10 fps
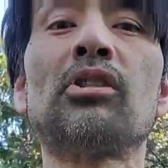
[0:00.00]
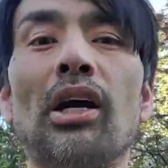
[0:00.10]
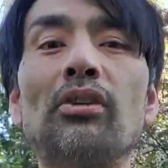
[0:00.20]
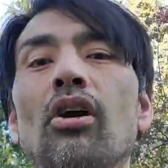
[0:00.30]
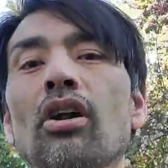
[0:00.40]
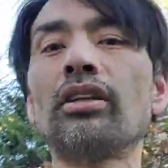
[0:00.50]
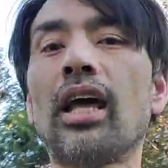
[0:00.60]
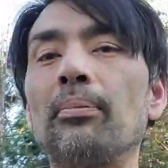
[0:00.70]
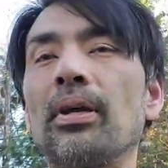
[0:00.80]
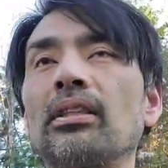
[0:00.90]
So I do
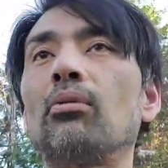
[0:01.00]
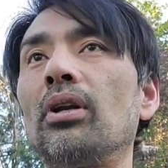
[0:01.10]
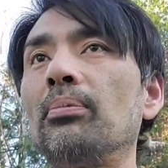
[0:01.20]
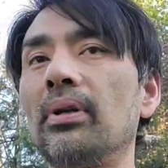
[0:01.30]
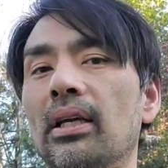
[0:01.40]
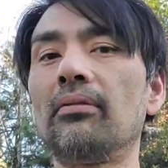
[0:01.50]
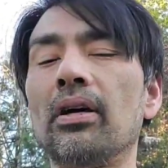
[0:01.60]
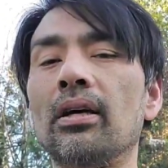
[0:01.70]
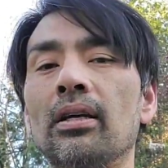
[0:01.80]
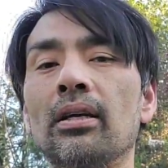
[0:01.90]
all of that because I really
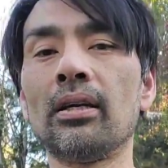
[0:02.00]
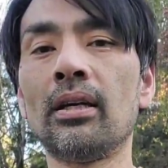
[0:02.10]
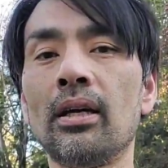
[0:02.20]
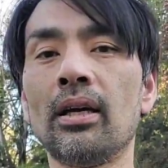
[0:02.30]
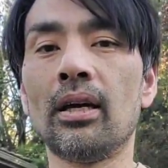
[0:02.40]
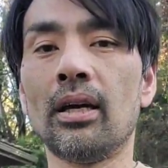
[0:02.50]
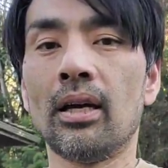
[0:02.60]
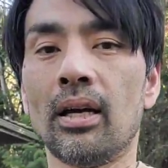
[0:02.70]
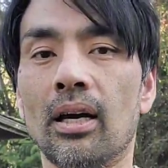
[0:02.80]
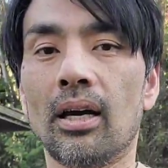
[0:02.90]
believe,
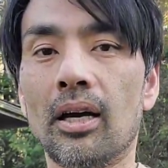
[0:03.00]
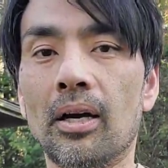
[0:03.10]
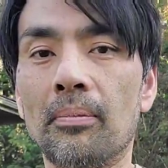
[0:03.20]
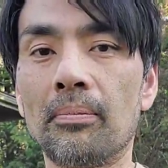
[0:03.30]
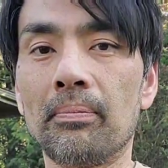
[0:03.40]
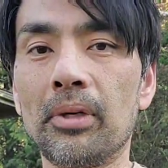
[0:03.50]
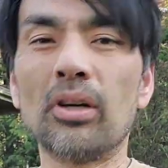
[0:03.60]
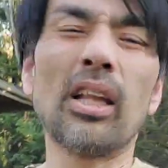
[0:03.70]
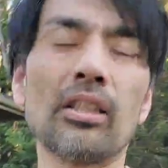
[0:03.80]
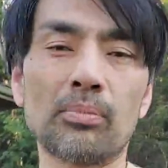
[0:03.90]

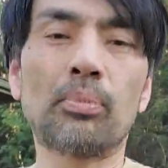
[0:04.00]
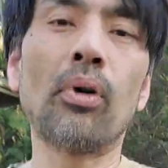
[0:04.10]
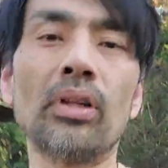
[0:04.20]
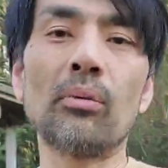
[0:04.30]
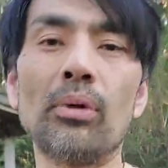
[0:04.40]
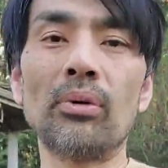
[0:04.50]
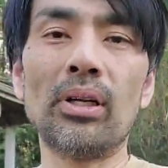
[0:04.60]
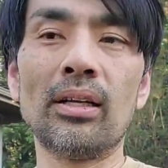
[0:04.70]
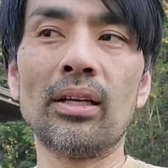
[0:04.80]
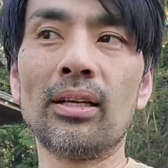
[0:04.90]
that's important that we
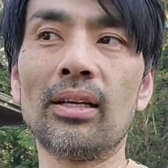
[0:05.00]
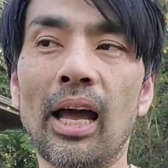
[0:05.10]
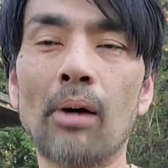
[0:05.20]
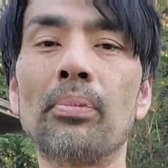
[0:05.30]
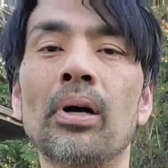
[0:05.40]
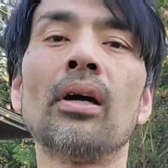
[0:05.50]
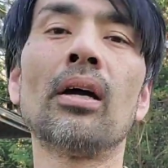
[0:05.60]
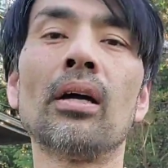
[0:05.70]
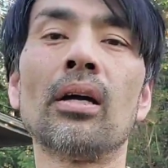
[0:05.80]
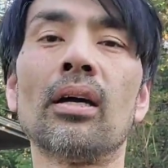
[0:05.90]
really help
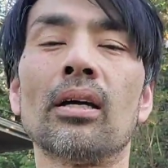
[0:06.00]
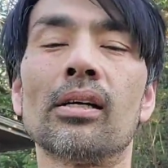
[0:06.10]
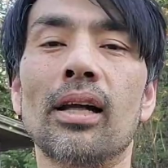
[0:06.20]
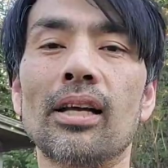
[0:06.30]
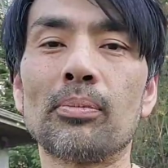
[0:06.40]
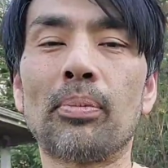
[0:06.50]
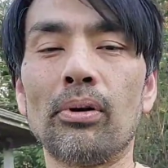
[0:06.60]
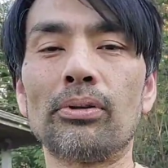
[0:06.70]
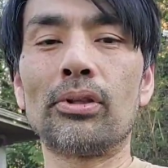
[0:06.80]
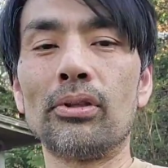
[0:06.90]
as
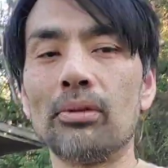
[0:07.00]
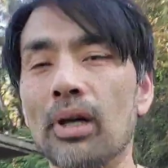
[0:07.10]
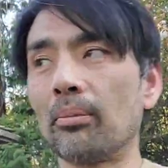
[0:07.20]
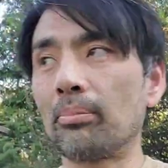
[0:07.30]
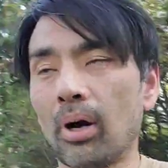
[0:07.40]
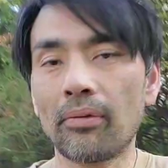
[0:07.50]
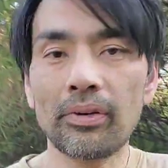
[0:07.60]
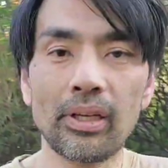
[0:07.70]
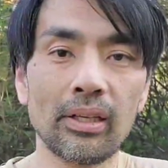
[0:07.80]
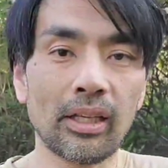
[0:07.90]
opposed to
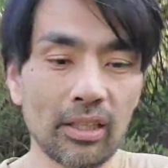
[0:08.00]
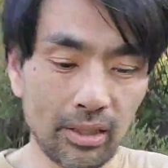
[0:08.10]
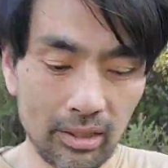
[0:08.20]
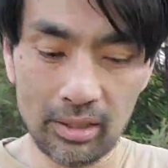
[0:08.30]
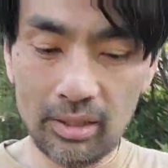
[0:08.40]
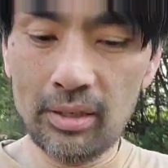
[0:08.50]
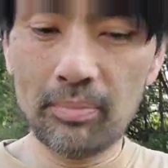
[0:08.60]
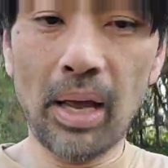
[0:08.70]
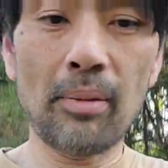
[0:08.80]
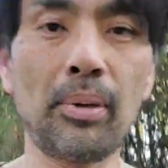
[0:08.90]
profiting like the
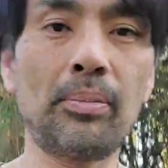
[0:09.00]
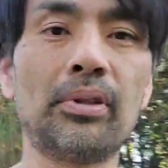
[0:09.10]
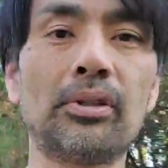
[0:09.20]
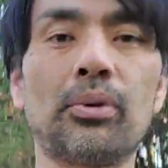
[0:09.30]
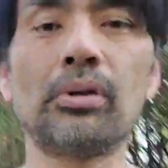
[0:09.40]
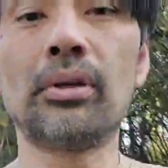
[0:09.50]
bad people in this